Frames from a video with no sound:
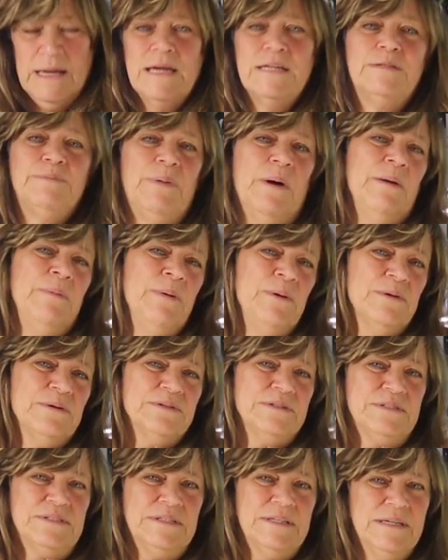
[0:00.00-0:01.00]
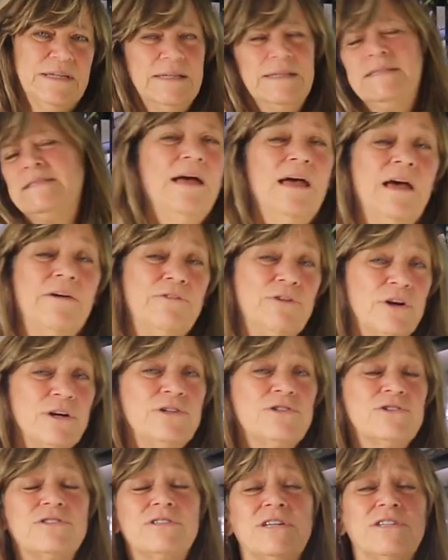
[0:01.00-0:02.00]
it's Bubbles. If you're
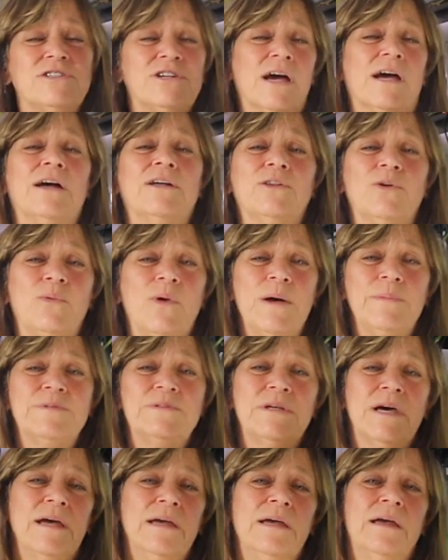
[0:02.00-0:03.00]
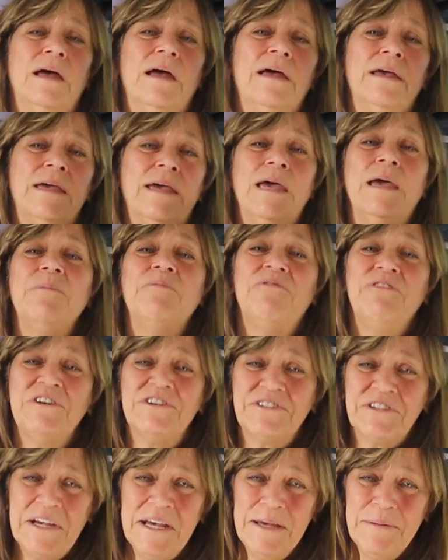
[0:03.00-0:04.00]
interested, check out the website, Keep
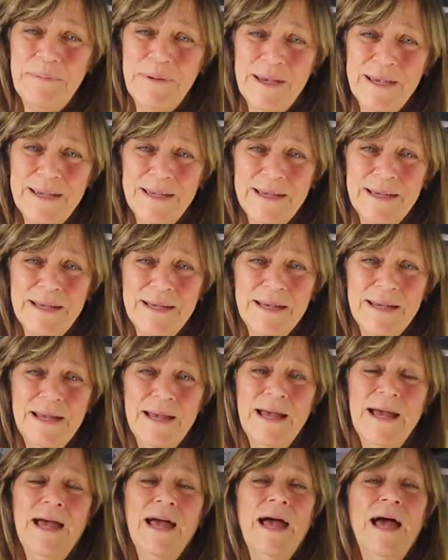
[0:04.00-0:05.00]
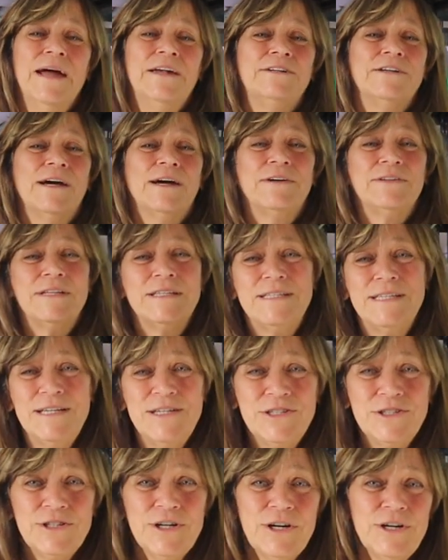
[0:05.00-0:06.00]
Fish Keeping, and check out the
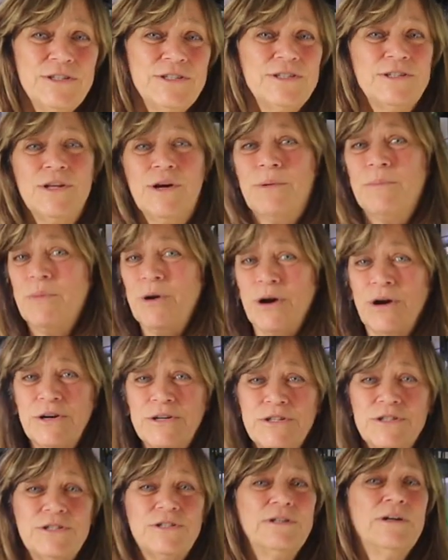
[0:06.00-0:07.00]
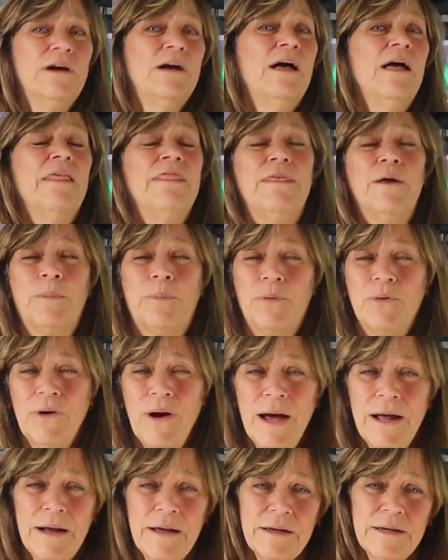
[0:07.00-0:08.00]
t-shirts, their merch, their
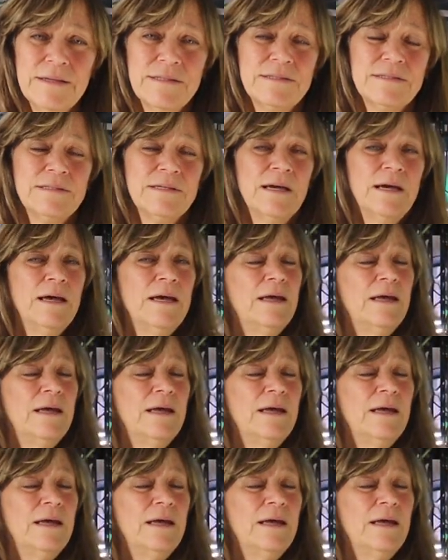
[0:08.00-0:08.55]
products.